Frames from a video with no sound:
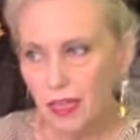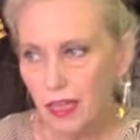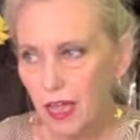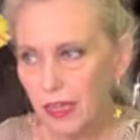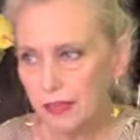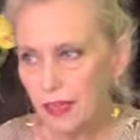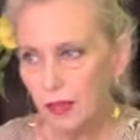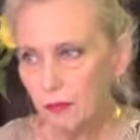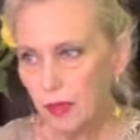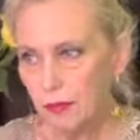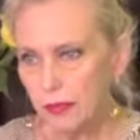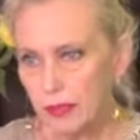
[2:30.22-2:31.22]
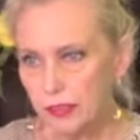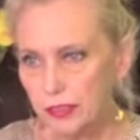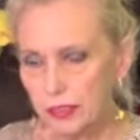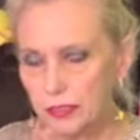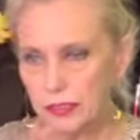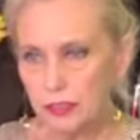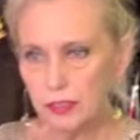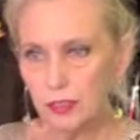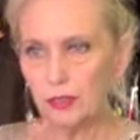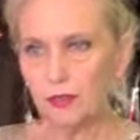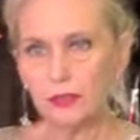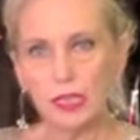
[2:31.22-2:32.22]
I thought maybe they're just, you
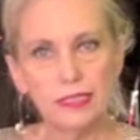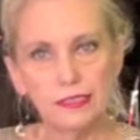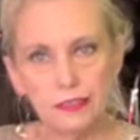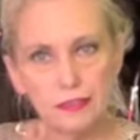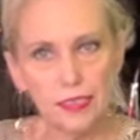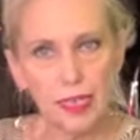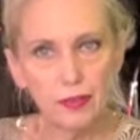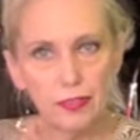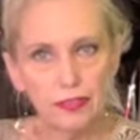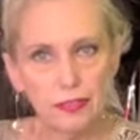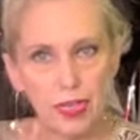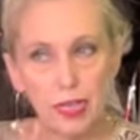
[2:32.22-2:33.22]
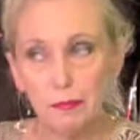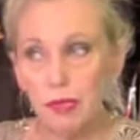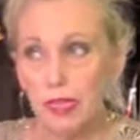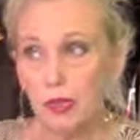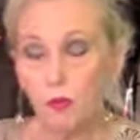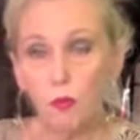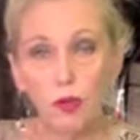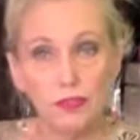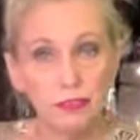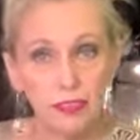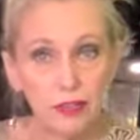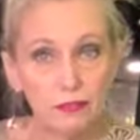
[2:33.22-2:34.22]
know, licensing out this name. Was
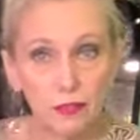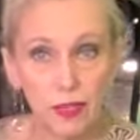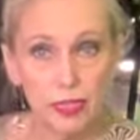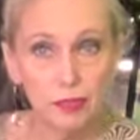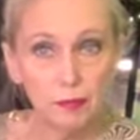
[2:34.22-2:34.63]
it ever a